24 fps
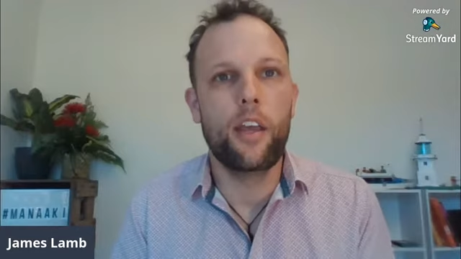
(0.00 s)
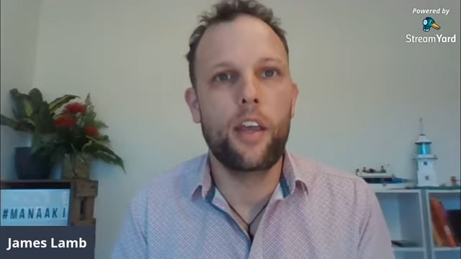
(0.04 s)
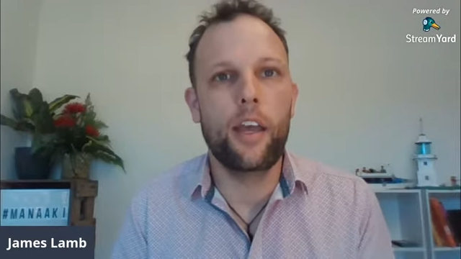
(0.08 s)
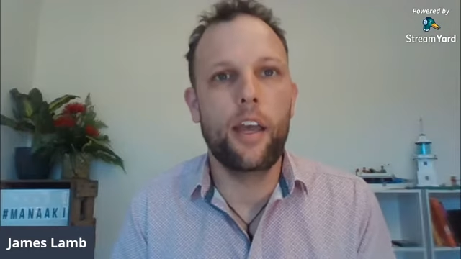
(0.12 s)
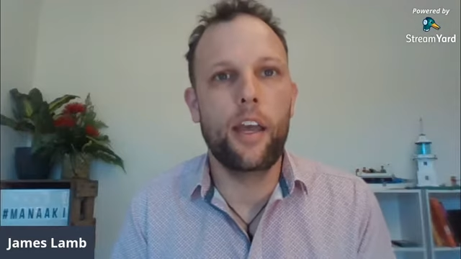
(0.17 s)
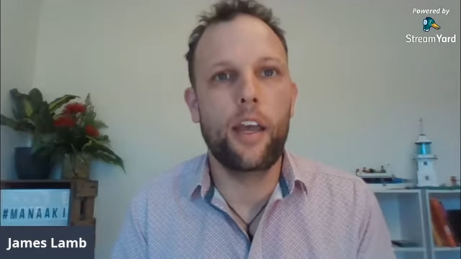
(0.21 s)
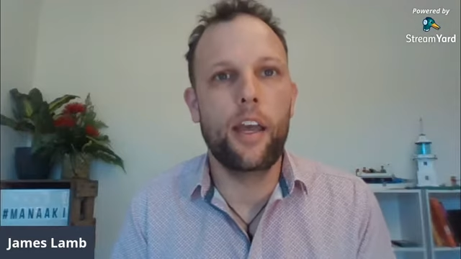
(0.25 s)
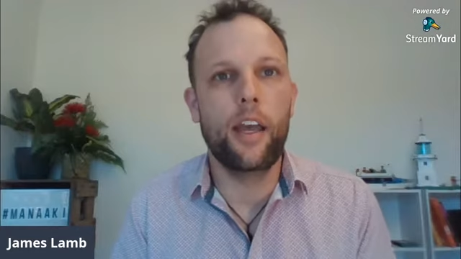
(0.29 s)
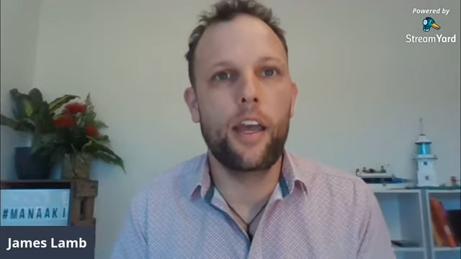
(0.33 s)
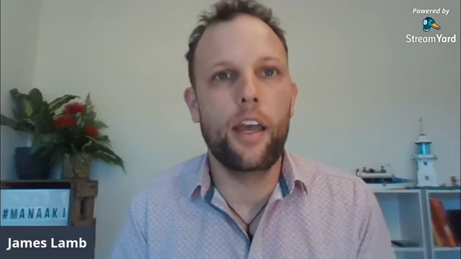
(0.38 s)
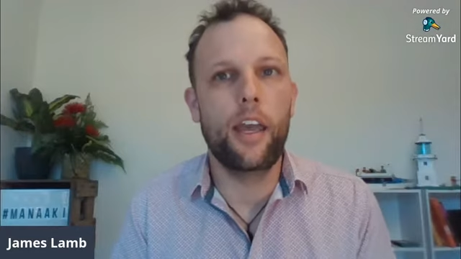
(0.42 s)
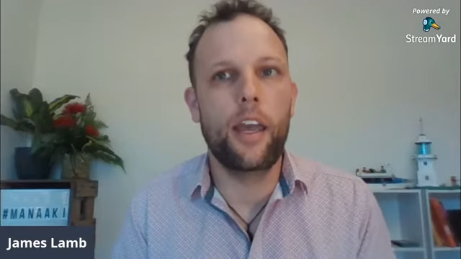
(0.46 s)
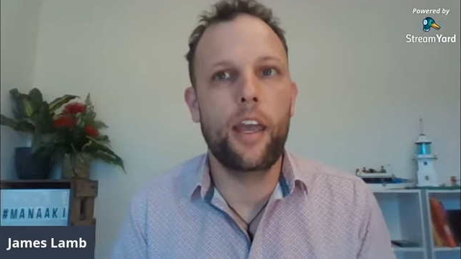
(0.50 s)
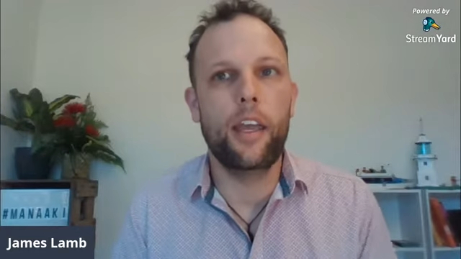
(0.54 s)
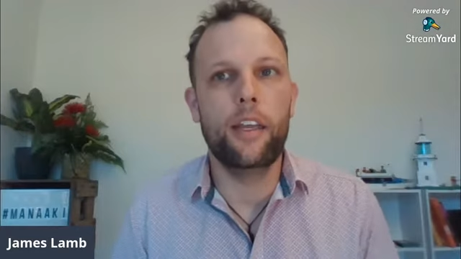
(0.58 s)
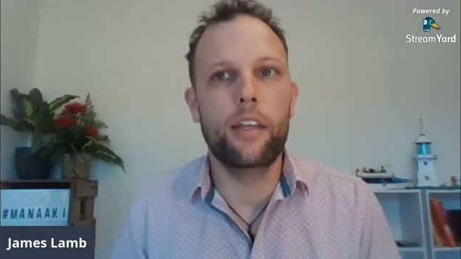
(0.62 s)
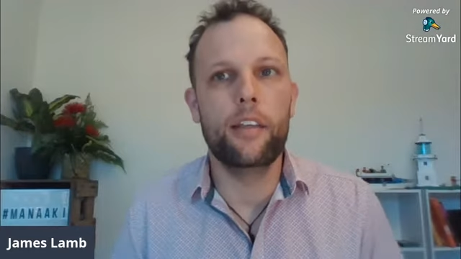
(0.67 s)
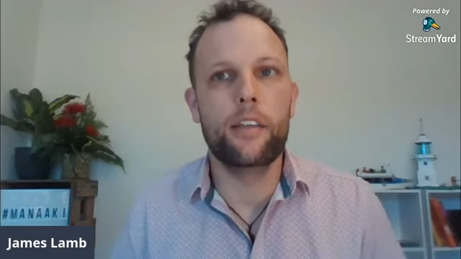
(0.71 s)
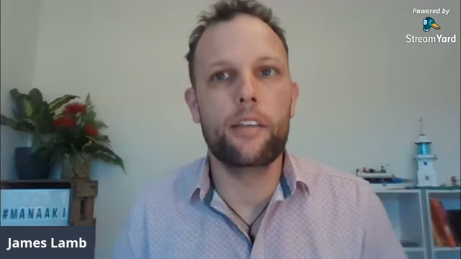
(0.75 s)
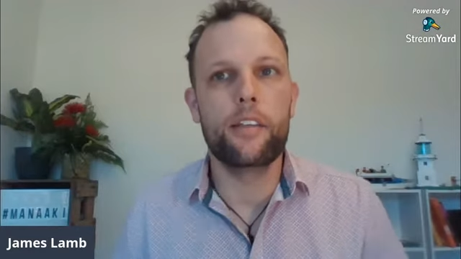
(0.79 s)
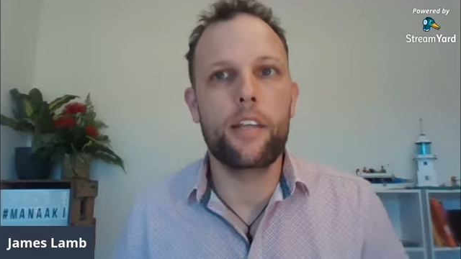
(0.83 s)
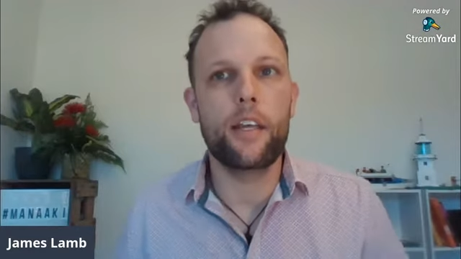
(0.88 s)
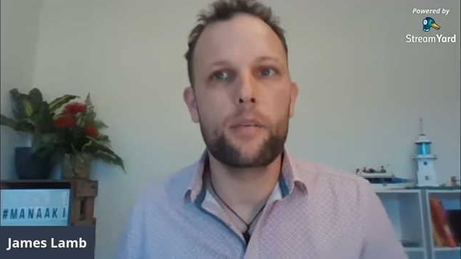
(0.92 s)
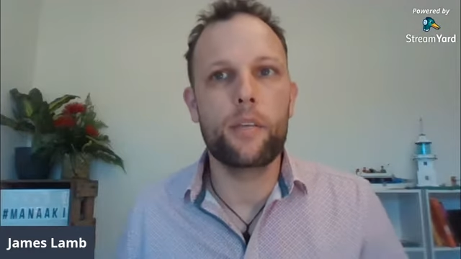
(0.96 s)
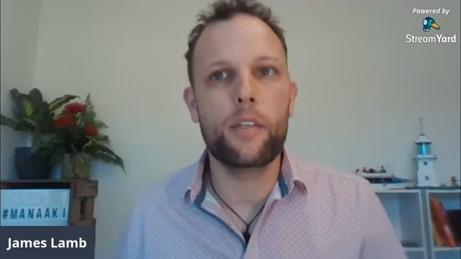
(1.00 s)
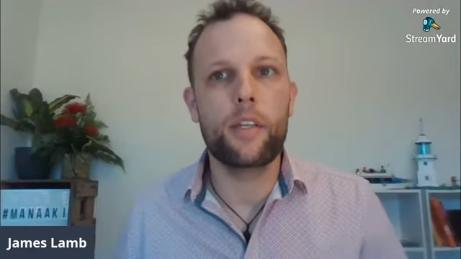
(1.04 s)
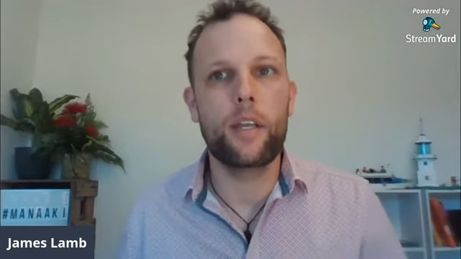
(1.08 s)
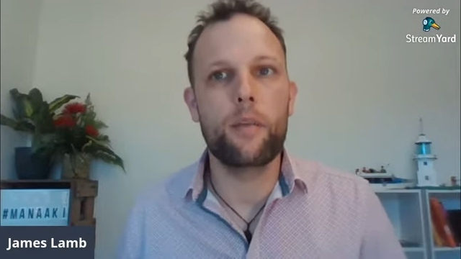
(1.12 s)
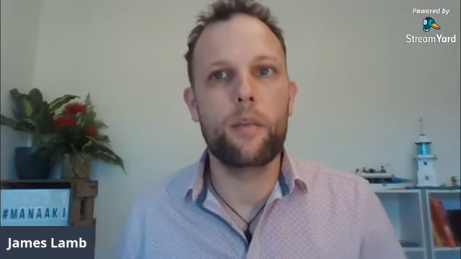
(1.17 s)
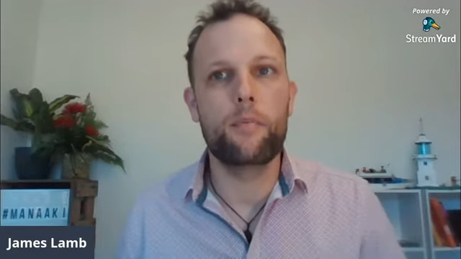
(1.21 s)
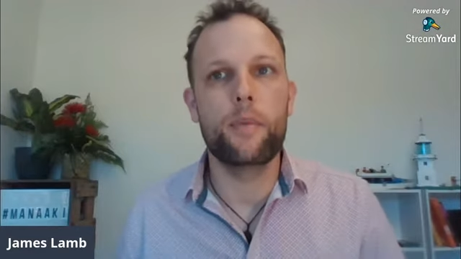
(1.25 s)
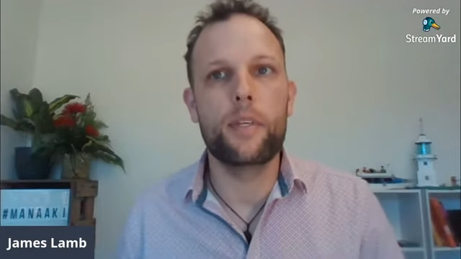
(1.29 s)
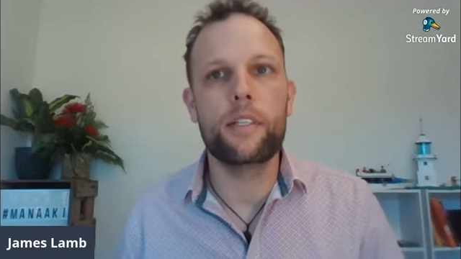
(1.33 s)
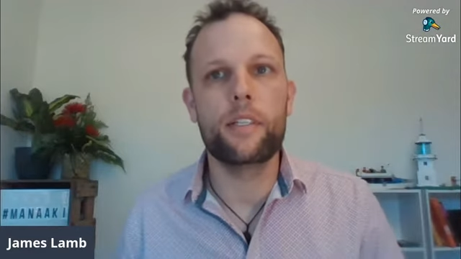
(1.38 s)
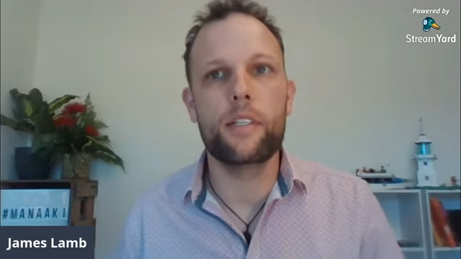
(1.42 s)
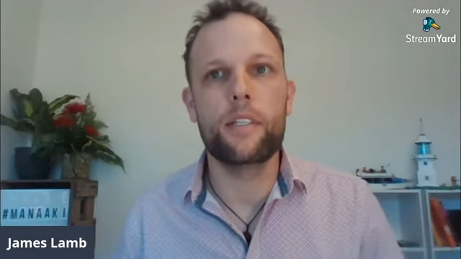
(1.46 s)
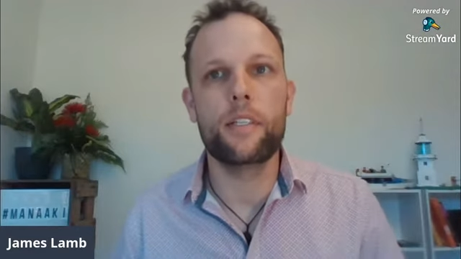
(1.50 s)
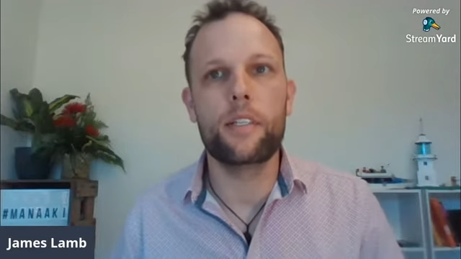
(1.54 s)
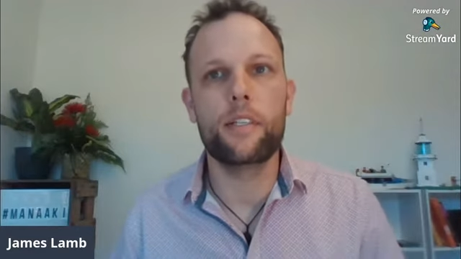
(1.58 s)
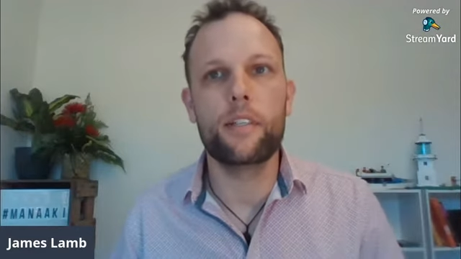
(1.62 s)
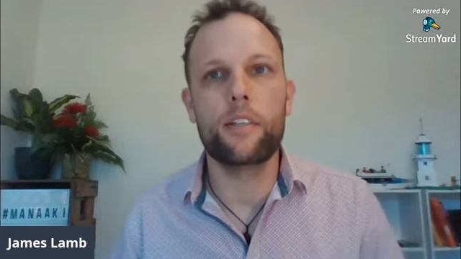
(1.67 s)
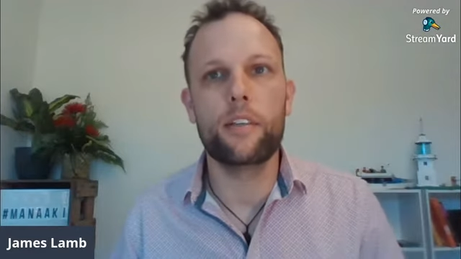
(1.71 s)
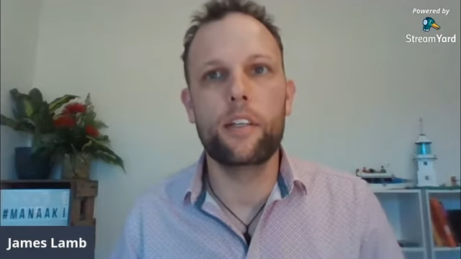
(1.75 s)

and up-to-date messages